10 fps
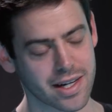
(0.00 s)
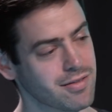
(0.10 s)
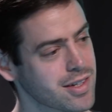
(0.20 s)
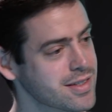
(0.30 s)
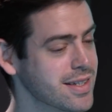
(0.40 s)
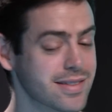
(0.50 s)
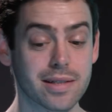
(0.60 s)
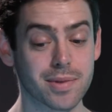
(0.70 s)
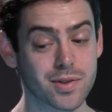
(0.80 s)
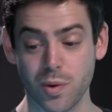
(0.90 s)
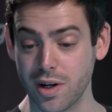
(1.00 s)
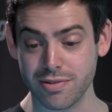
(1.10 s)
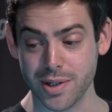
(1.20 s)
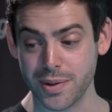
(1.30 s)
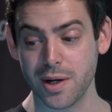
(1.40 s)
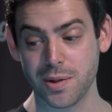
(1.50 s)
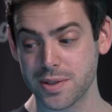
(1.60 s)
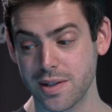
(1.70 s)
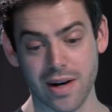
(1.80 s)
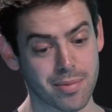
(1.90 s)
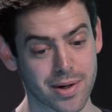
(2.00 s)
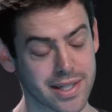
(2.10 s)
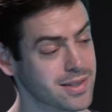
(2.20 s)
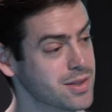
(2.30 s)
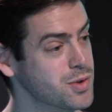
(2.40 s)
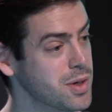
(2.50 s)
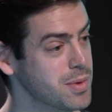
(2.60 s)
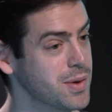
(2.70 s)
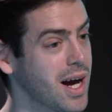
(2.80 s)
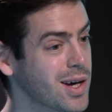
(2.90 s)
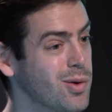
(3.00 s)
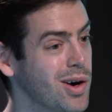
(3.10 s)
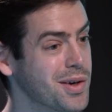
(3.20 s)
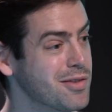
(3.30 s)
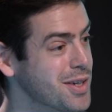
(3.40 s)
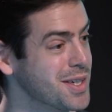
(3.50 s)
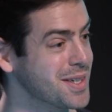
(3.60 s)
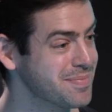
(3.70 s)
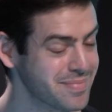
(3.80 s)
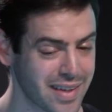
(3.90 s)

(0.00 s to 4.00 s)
covers a seamless workflow to host, collaborate, and distribute high-quality video.